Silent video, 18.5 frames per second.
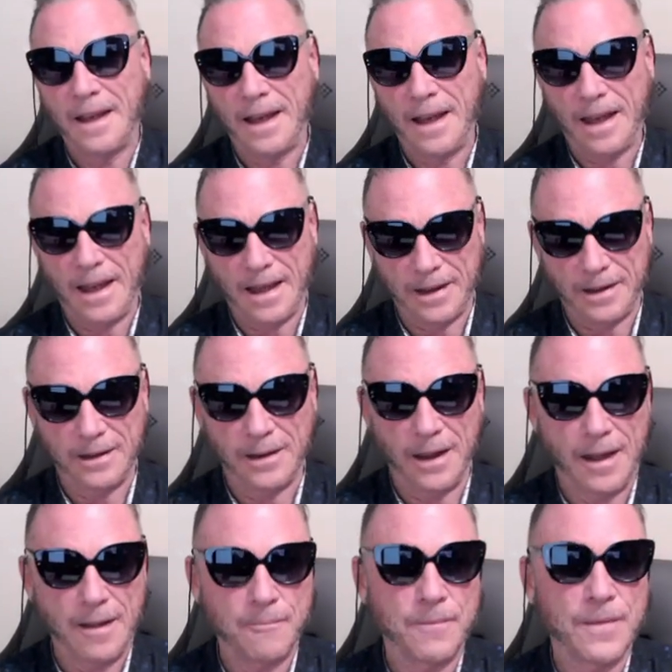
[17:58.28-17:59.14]
and
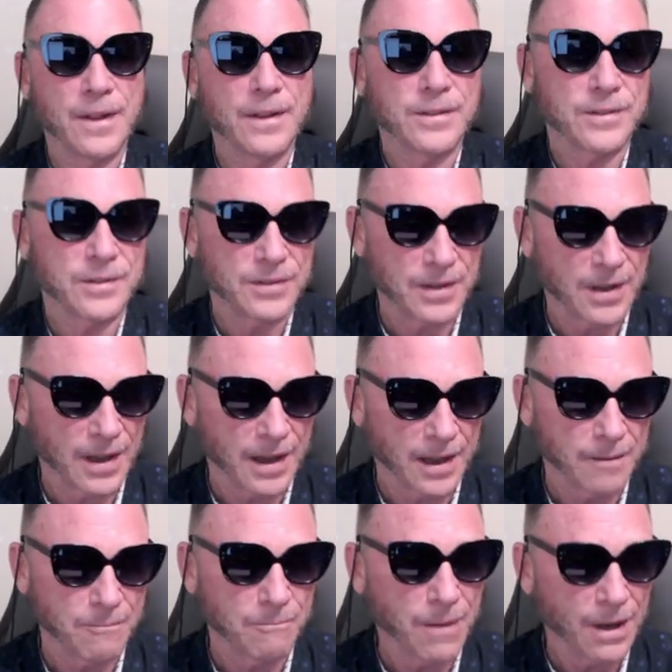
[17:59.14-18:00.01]
Leibniz
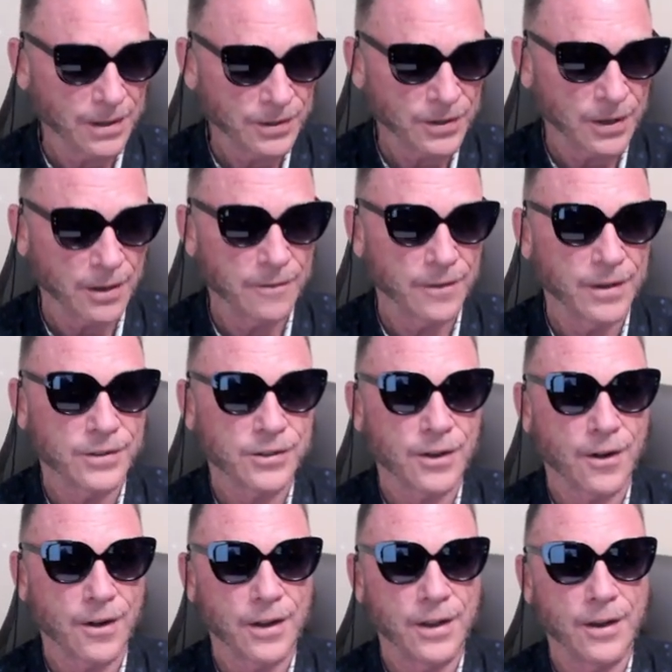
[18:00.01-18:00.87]
and Boschkovich,
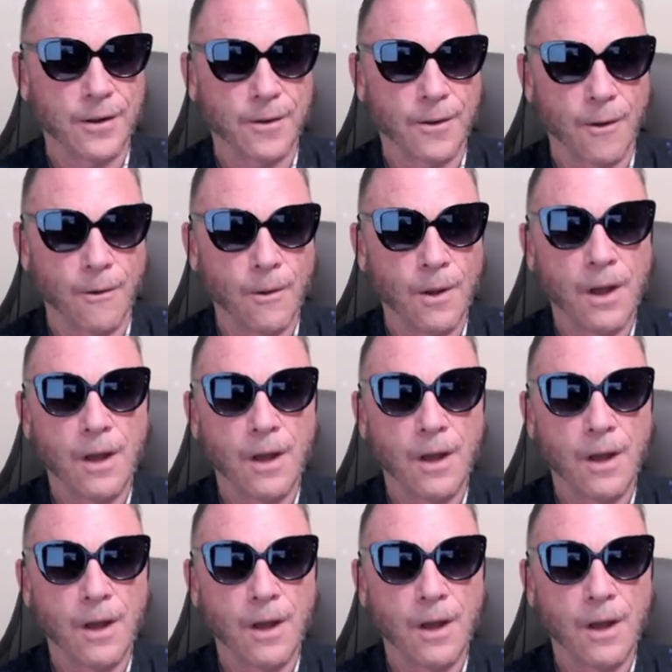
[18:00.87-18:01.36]
our hero.